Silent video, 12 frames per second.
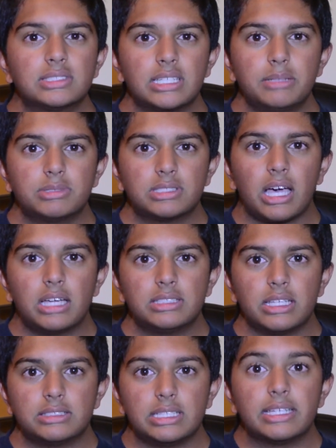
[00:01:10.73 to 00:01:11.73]
same
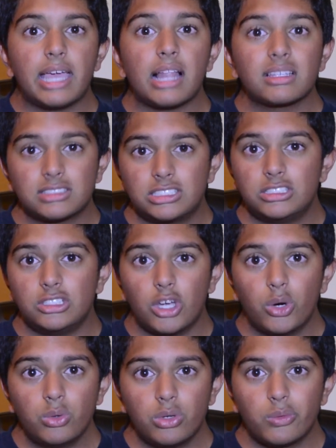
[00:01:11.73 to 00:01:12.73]
size as a Galaxy
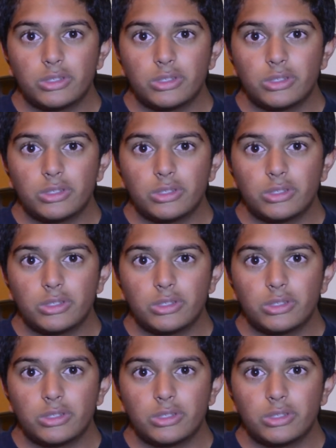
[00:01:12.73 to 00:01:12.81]
Note,